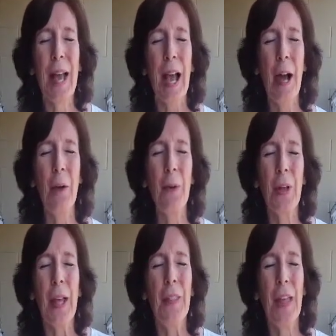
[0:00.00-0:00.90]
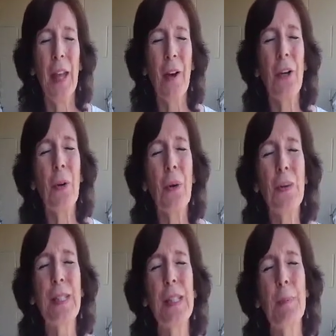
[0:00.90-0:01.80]
how they are your
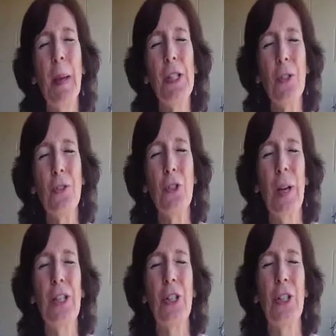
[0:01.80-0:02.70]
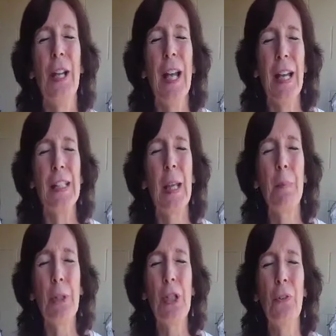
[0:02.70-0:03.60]
own special treasure as they
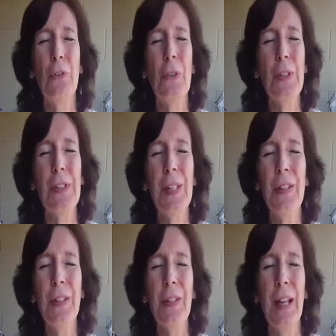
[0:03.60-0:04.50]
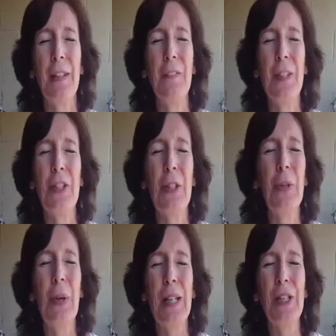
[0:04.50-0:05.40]
put you first in their life and
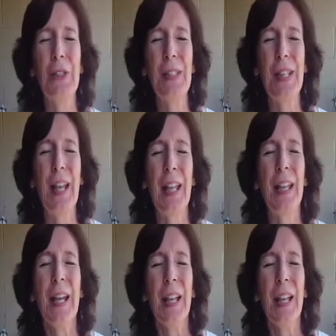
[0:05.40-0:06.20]
do as you say.